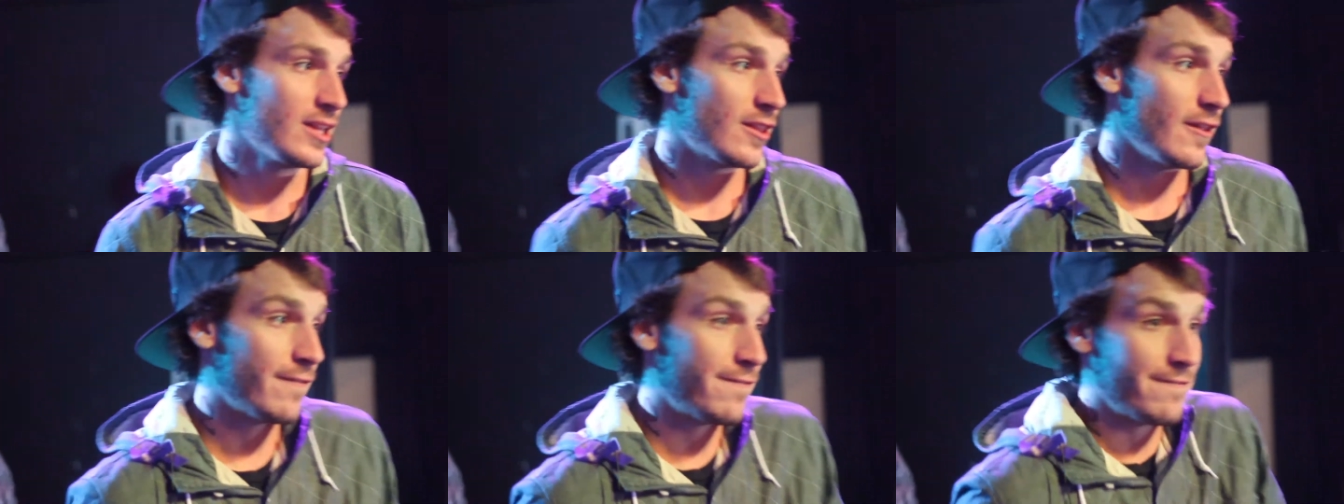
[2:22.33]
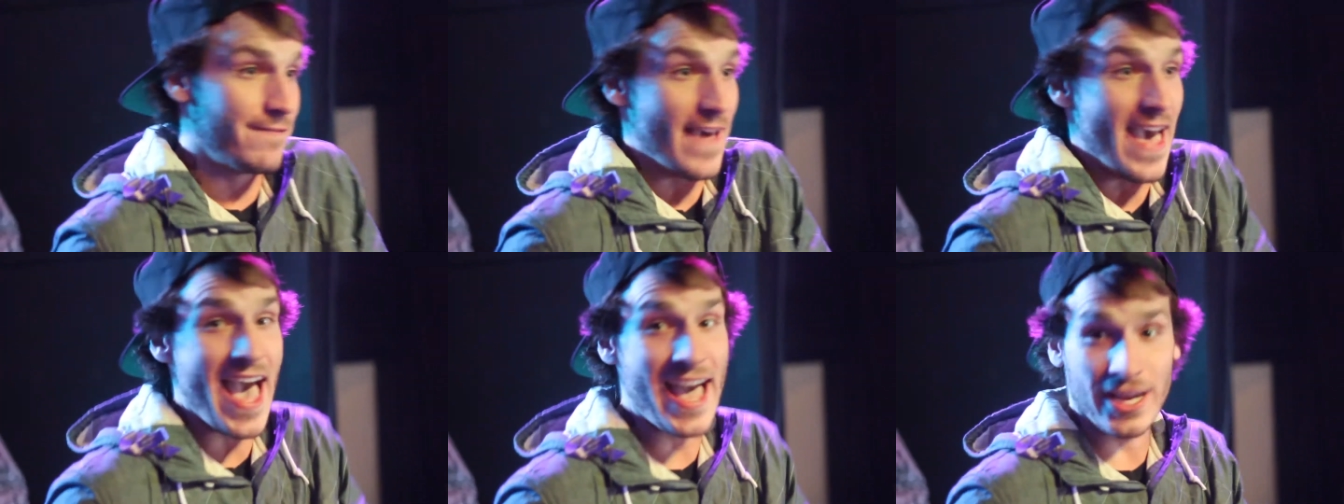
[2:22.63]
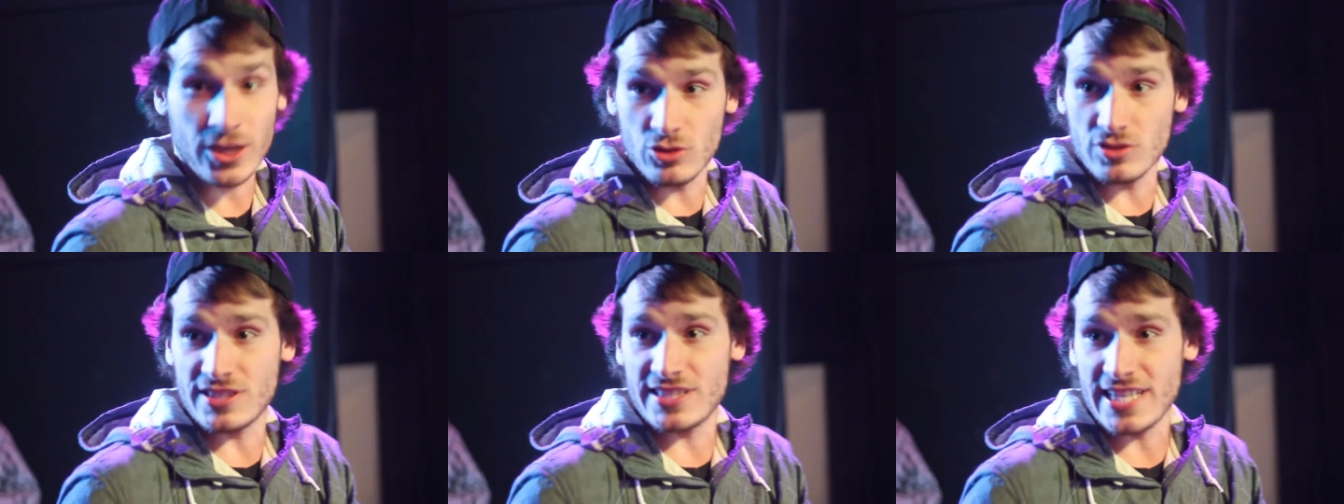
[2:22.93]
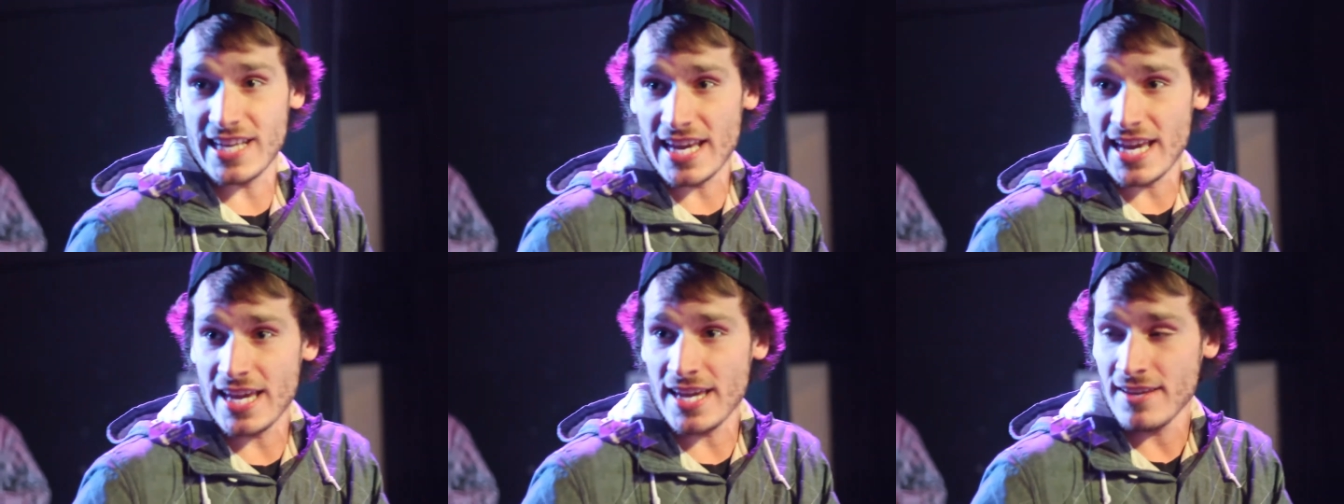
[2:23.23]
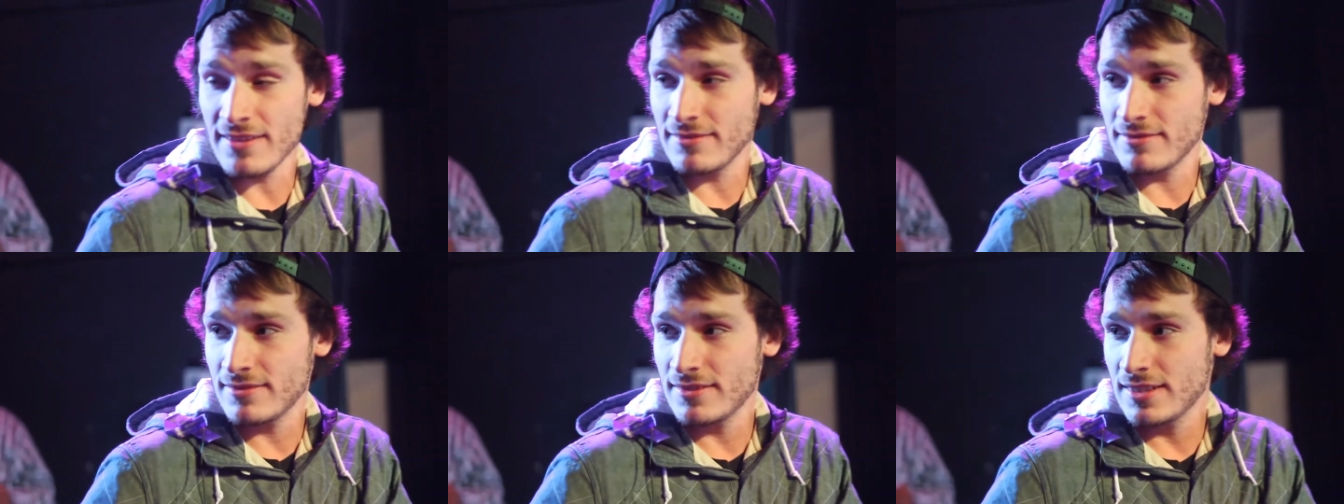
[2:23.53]
The
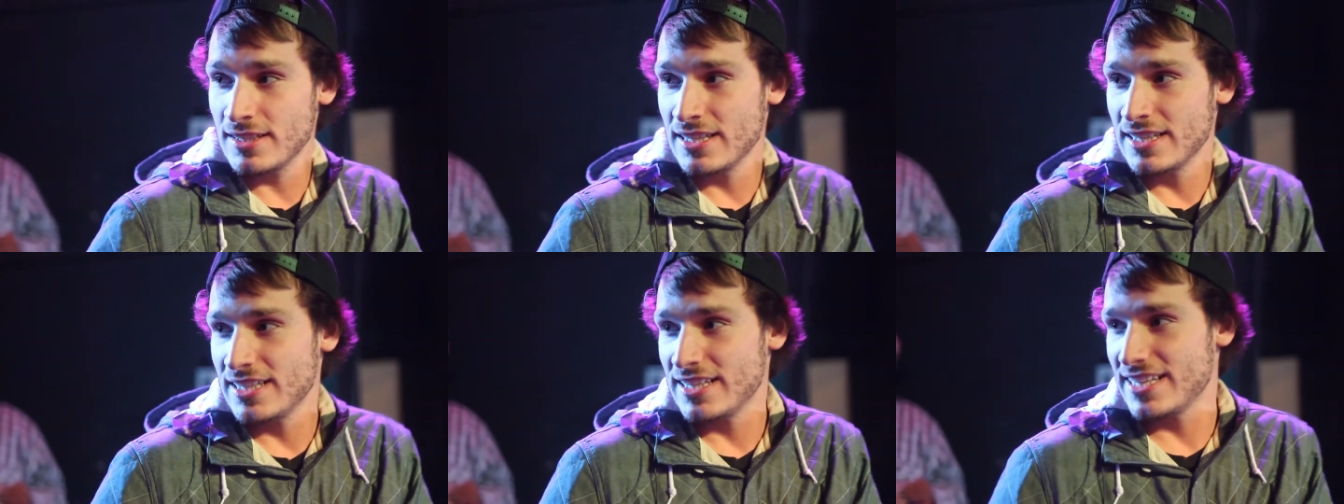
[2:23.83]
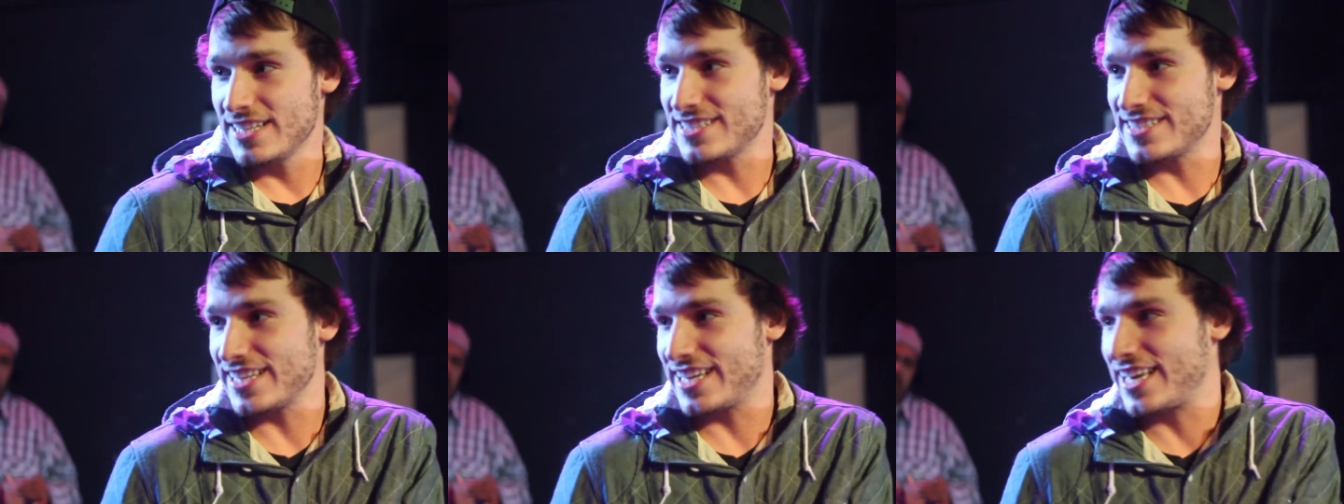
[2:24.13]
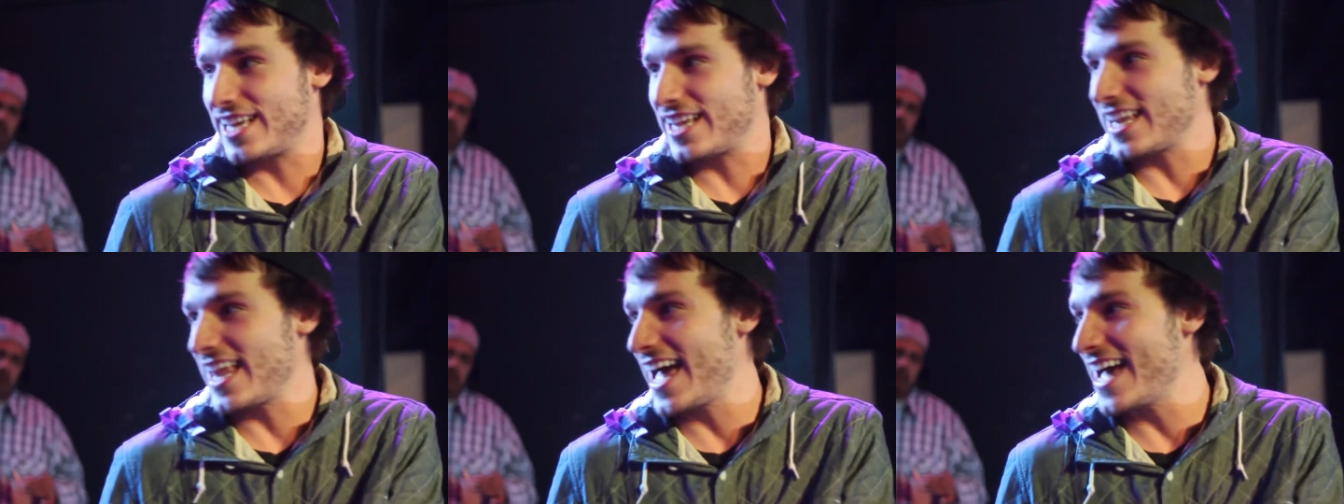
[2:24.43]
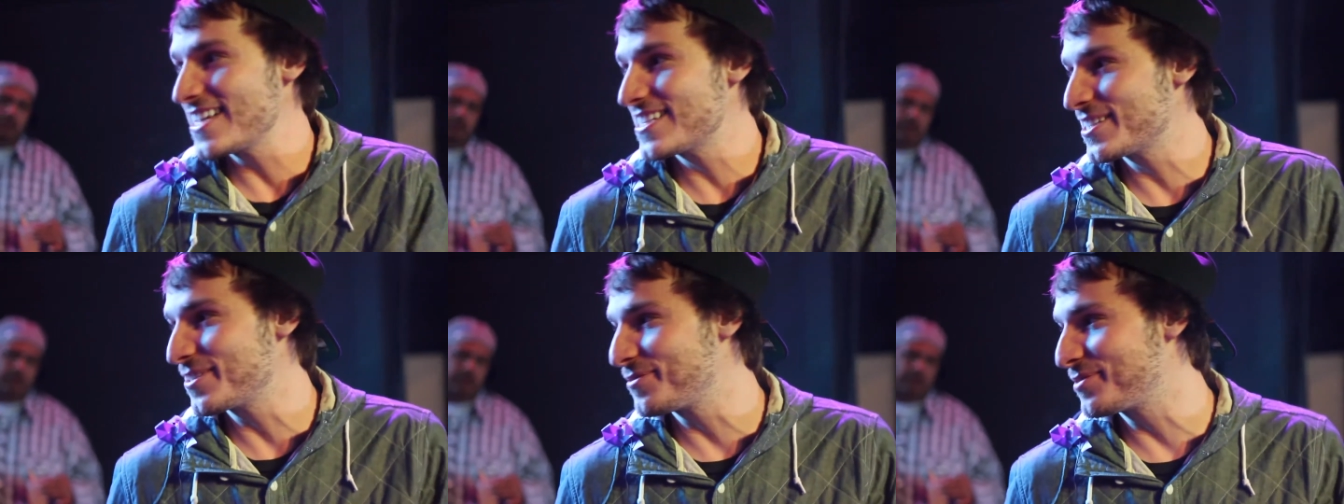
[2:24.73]
faculty is a class